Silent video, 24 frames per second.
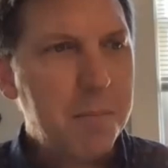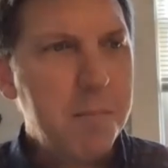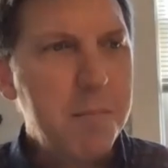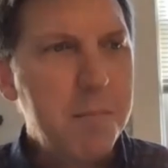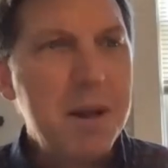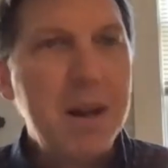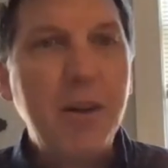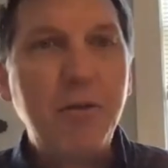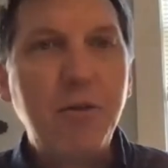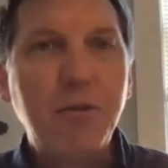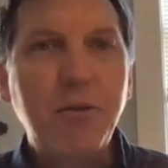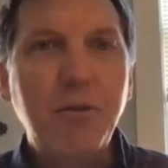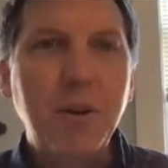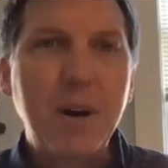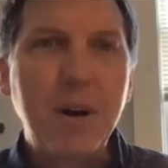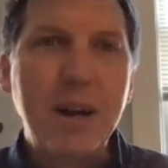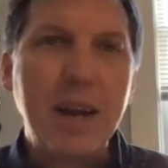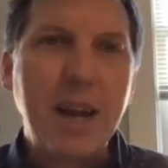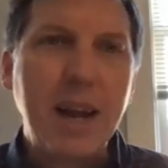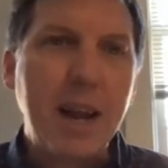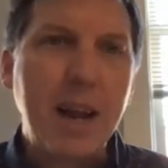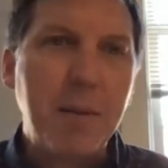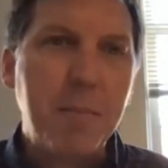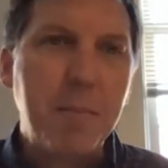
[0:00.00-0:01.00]

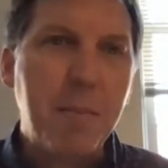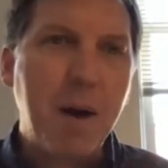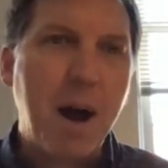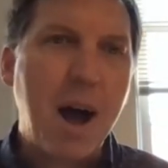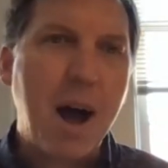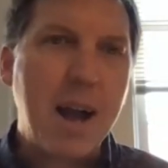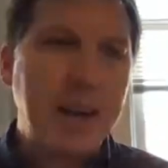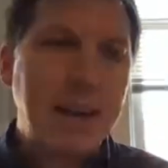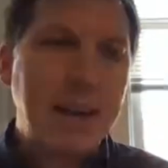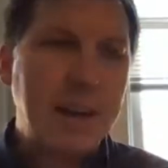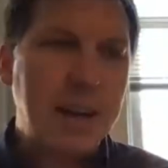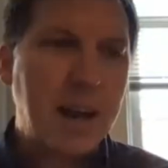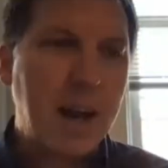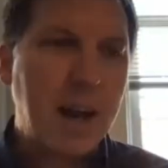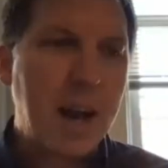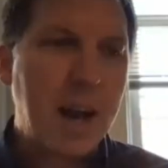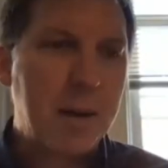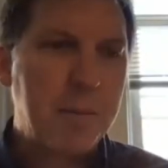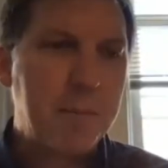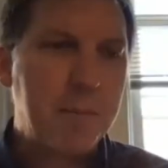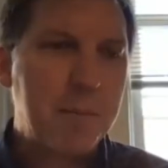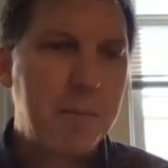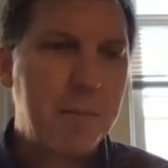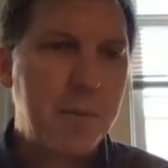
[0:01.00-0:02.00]
ministry in mind.
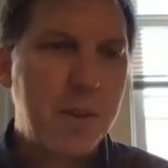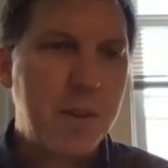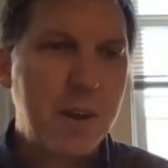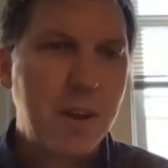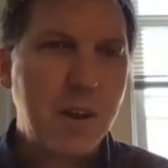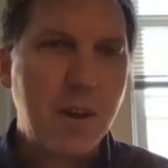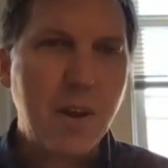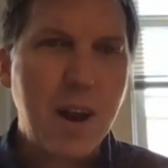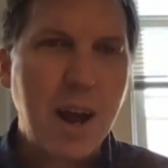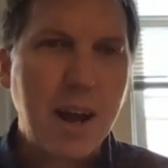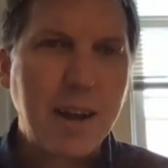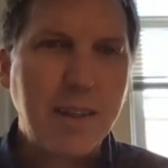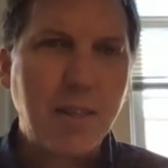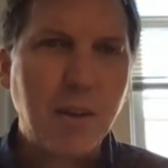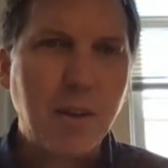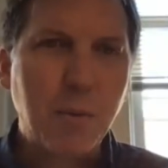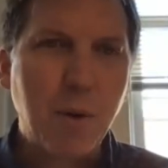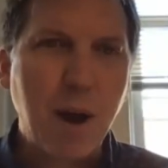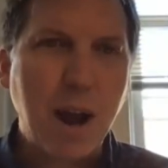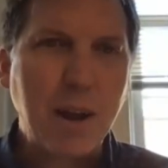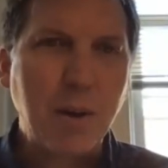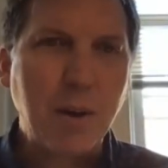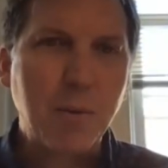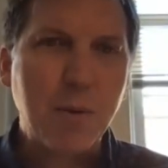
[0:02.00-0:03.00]
The Unite the
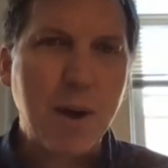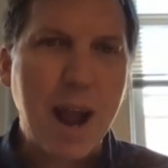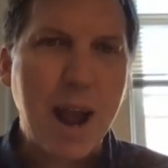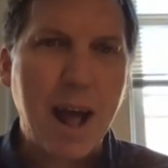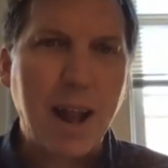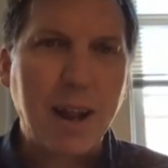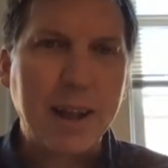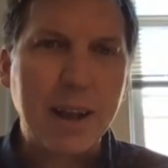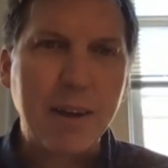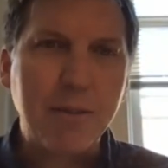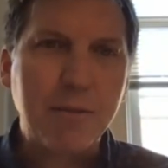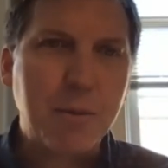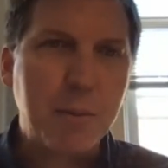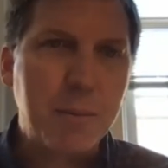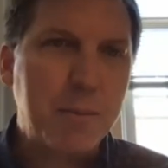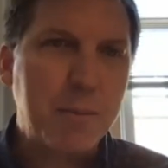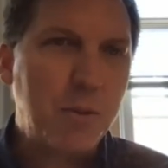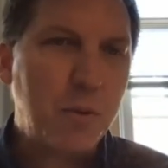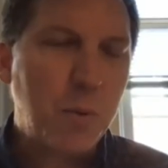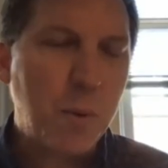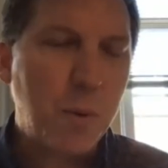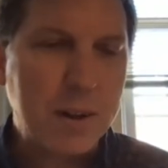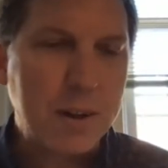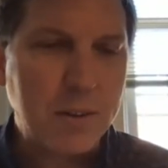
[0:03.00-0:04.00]
Right rally
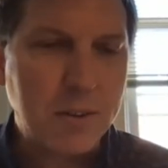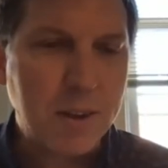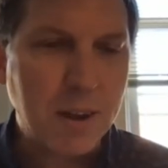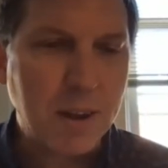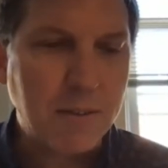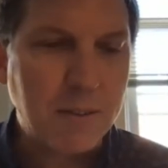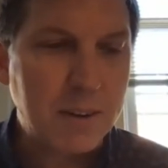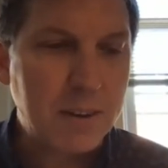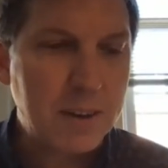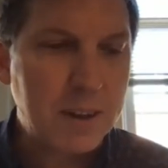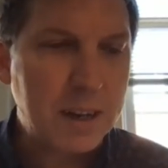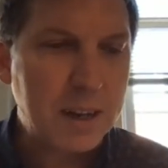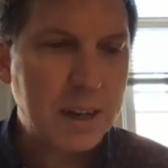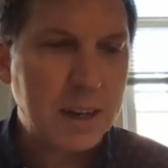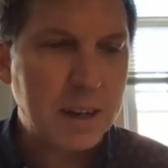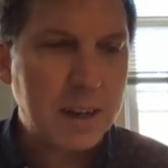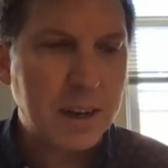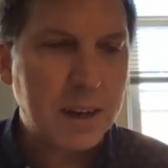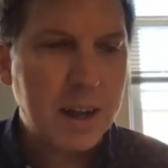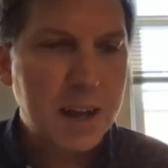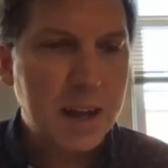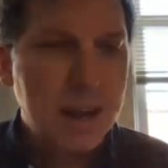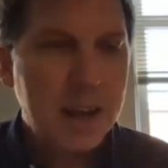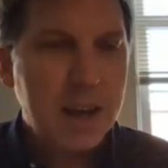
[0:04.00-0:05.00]
from
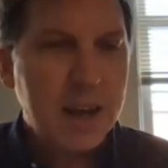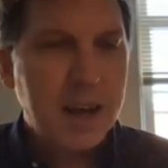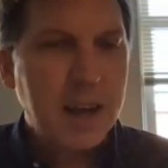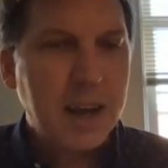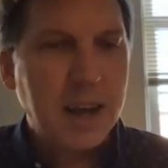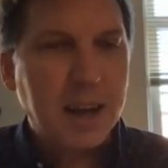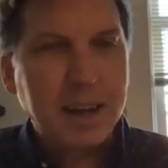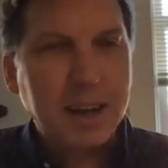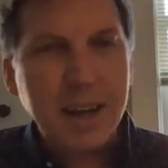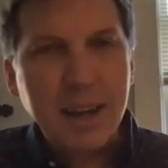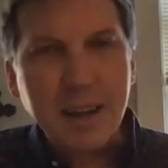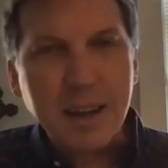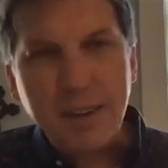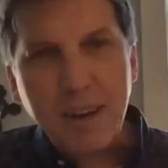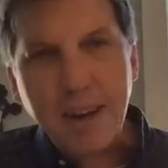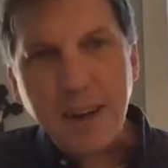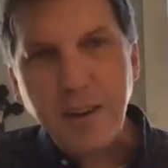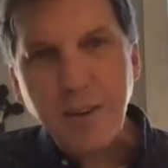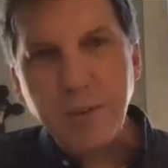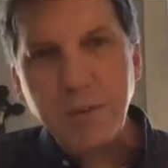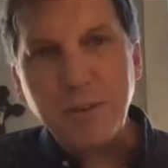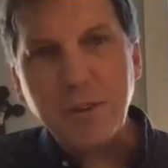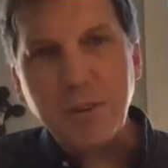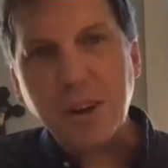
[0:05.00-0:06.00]
2017
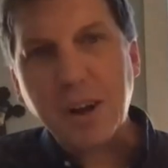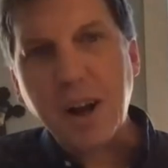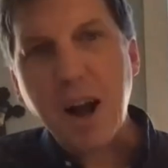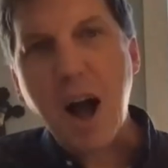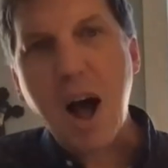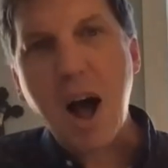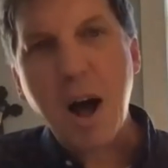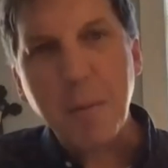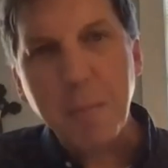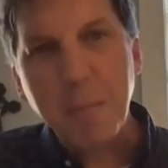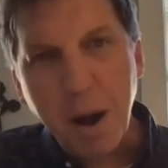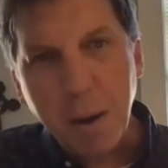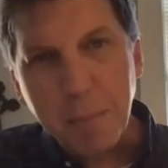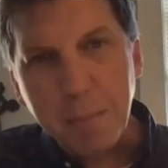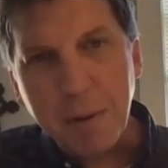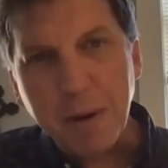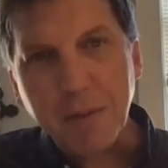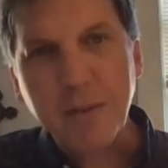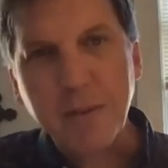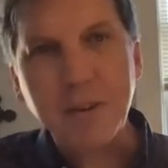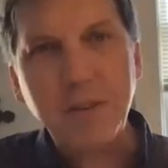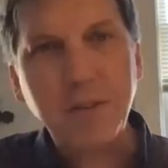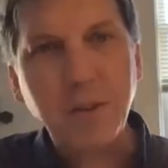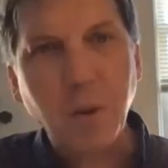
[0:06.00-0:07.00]
continues to come up
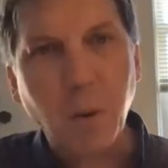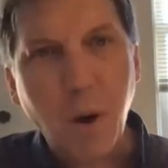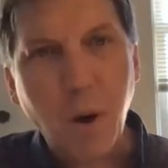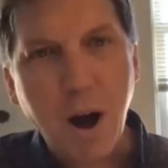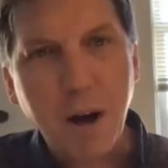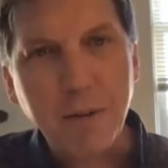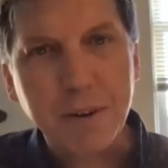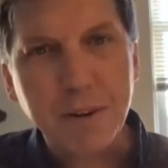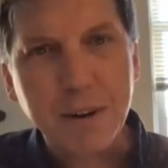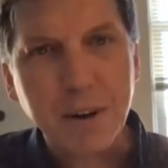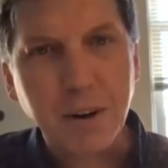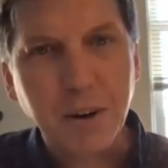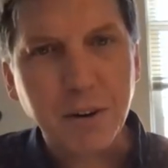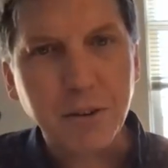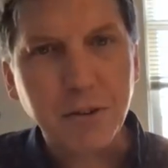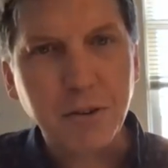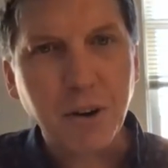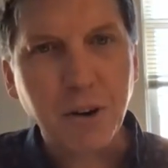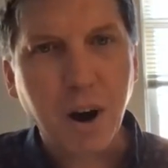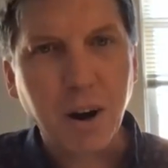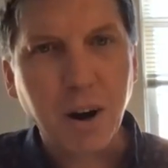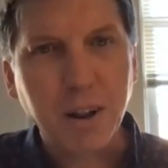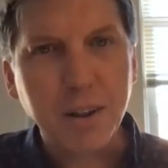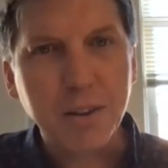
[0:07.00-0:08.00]
every so often here in
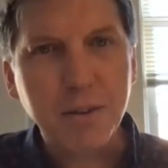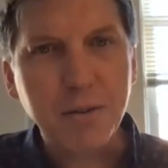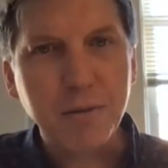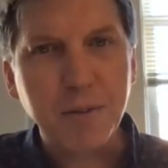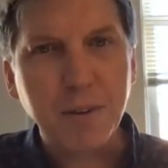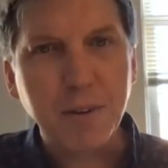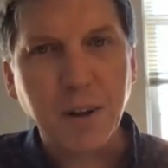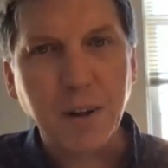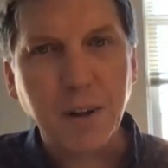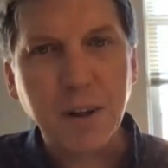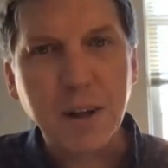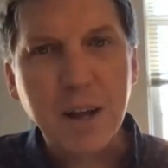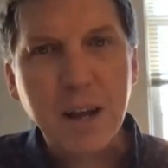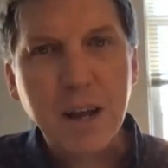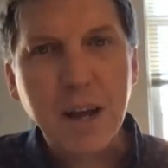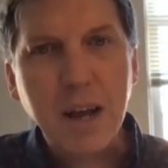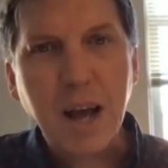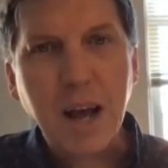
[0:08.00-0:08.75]
Charlottesville.